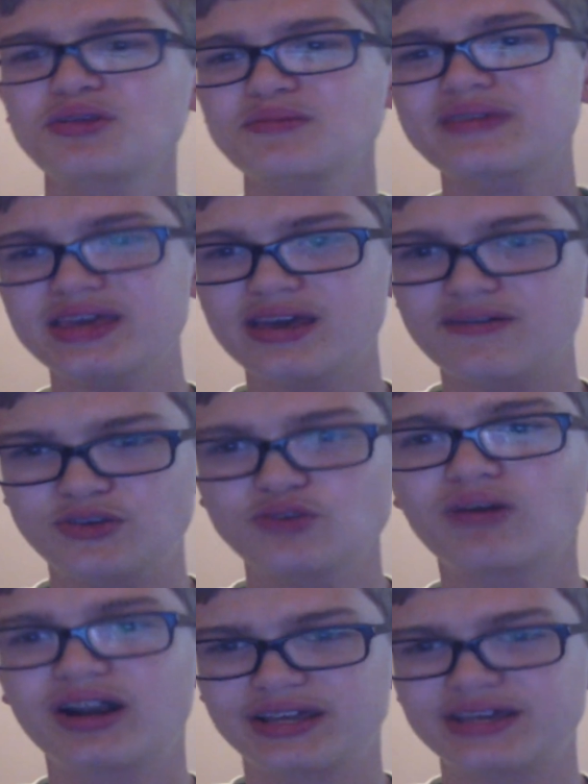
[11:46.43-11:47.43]
to me if you
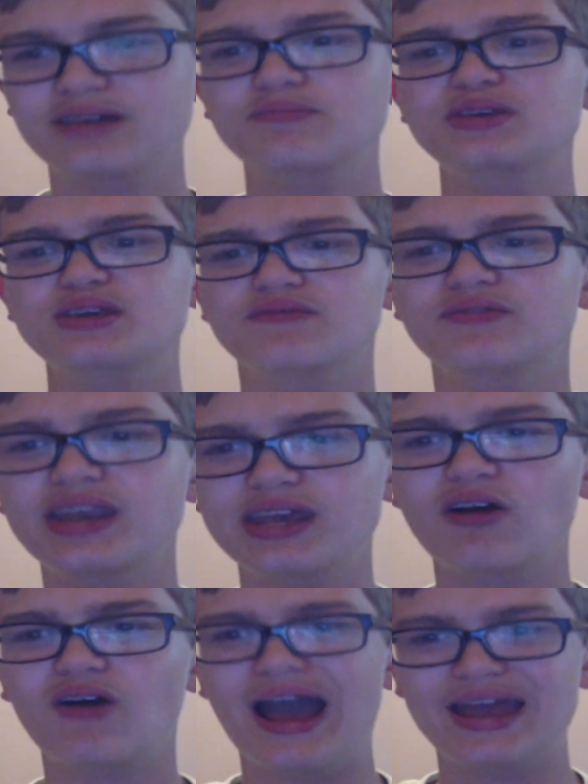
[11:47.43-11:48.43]
want to give me
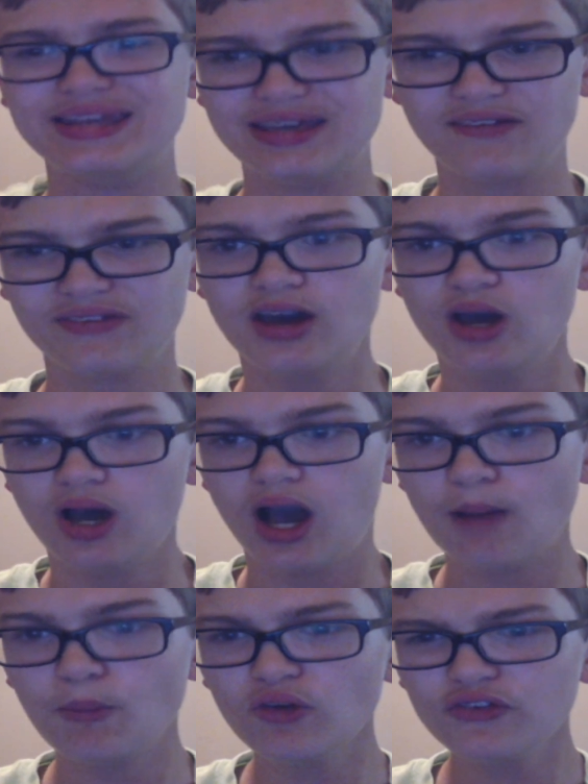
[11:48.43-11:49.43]
video ideas.
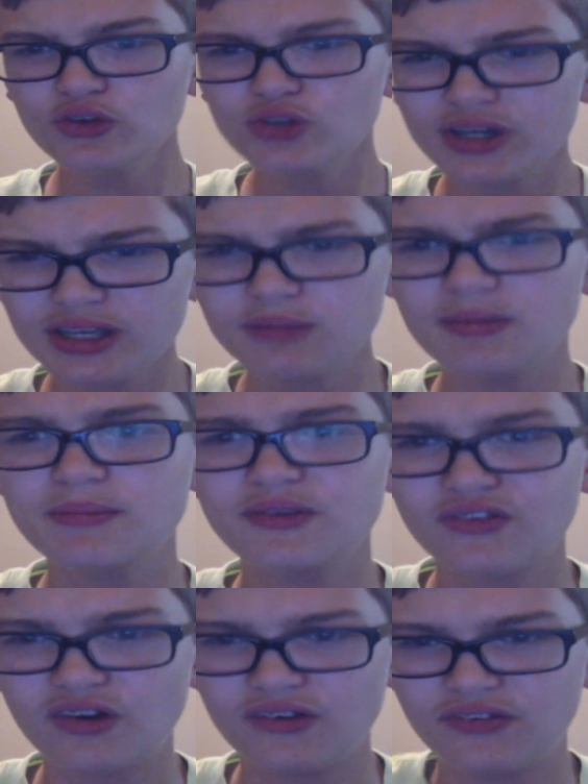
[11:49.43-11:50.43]
I'm also looking to maybe
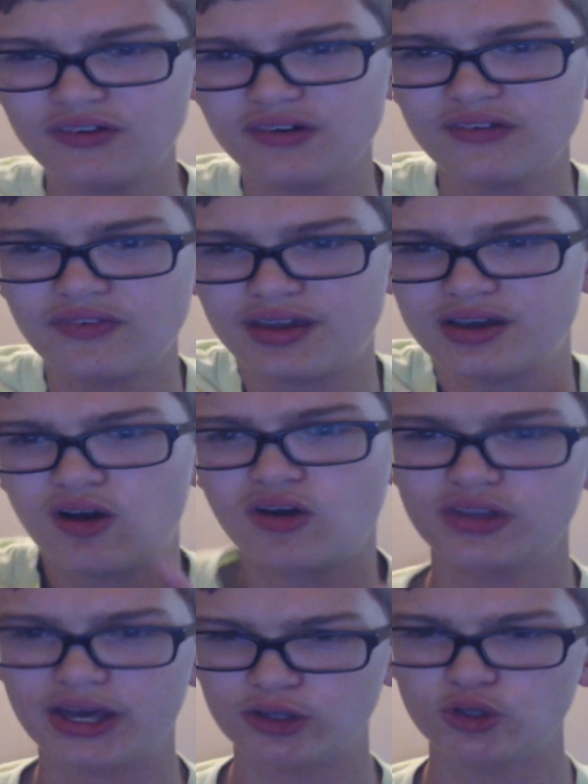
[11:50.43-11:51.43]
start a series
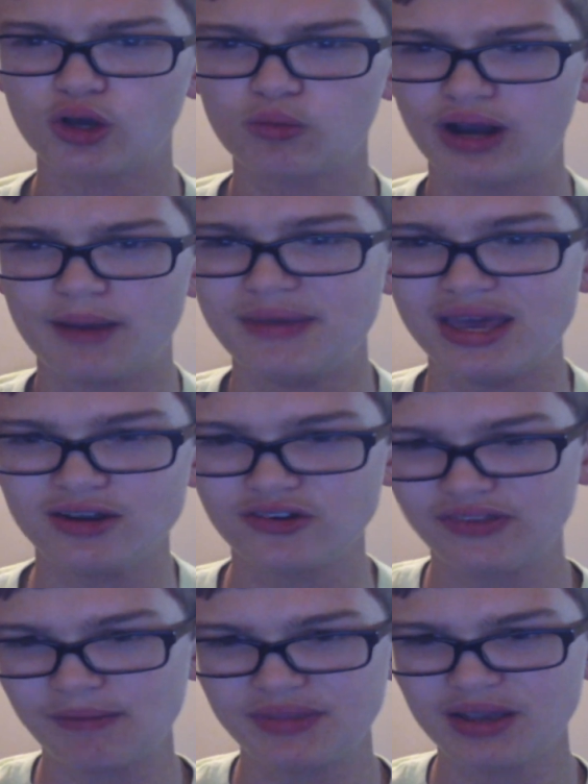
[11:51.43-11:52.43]
called Look What I Made or
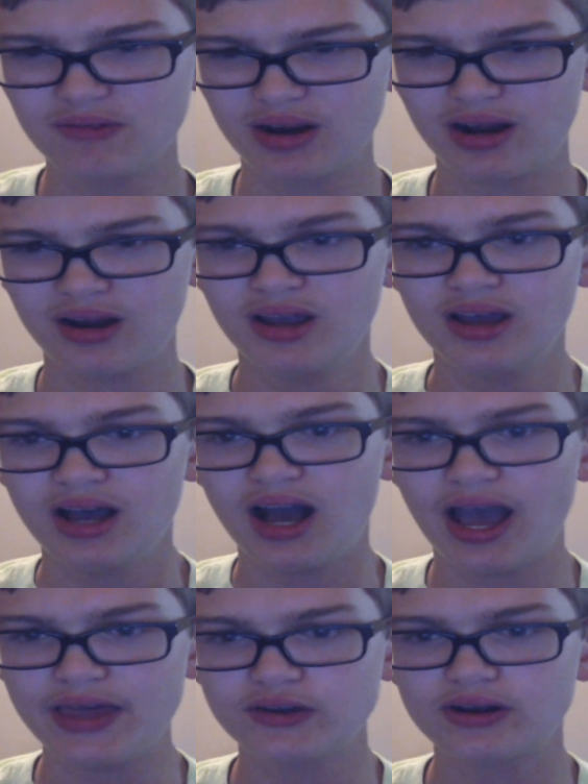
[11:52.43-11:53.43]
something, where
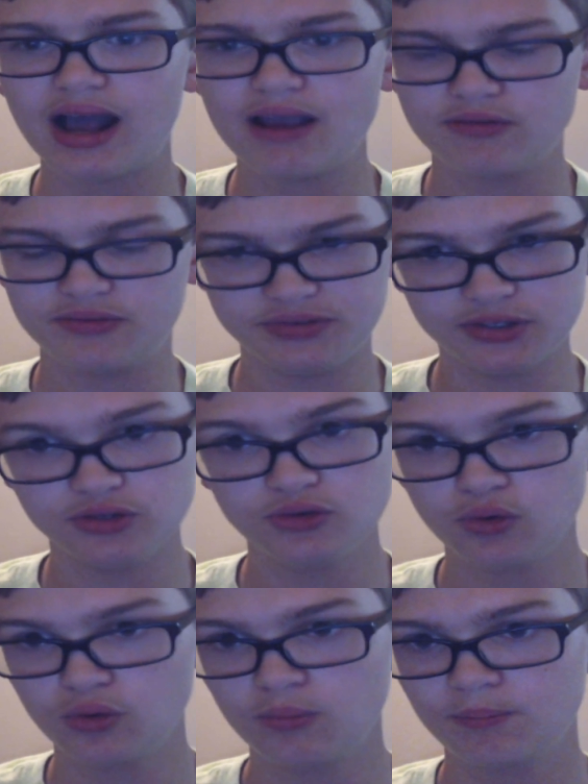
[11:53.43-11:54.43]
either I
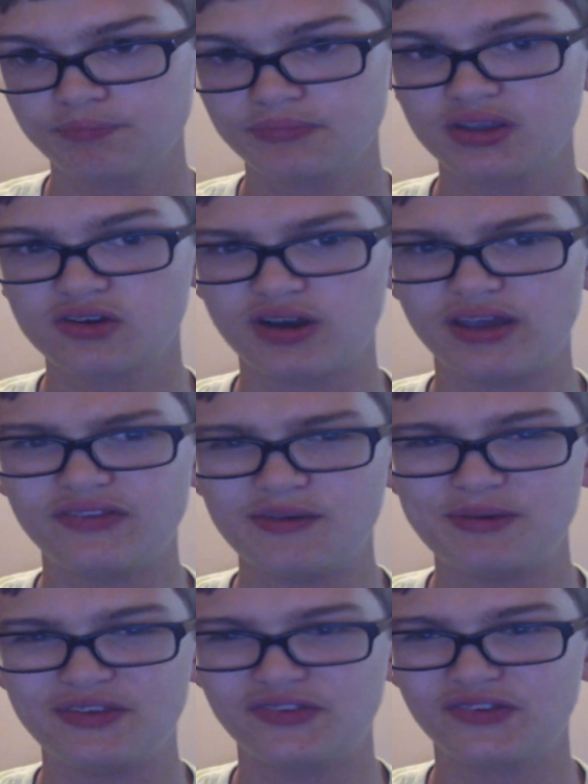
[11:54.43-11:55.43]
review crazy
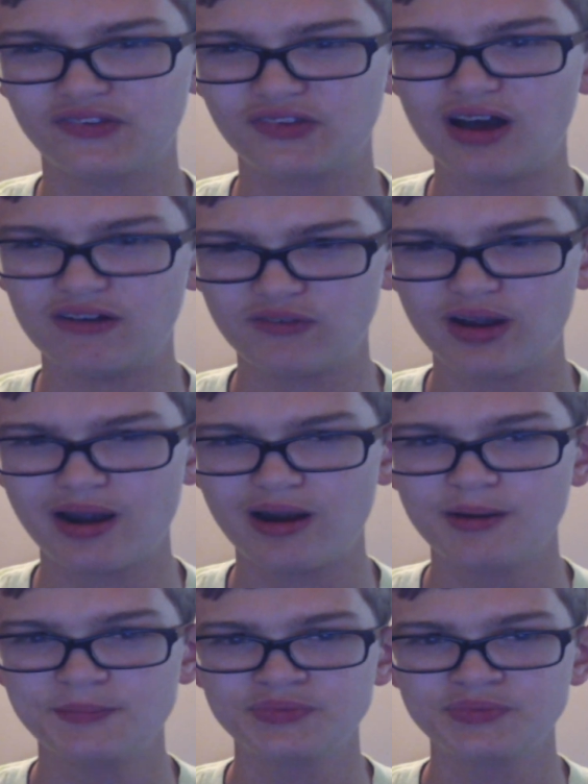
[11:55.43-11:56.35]
pieces of software,